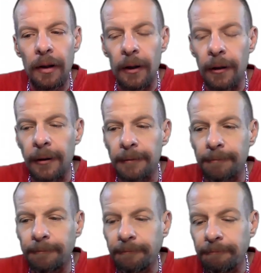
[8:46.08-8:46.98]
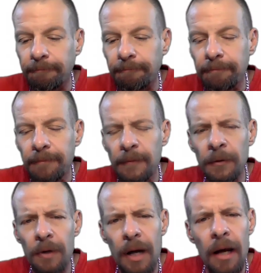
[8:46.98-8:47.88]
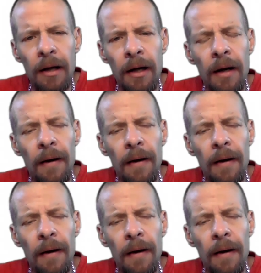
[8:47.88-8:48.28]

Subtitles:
And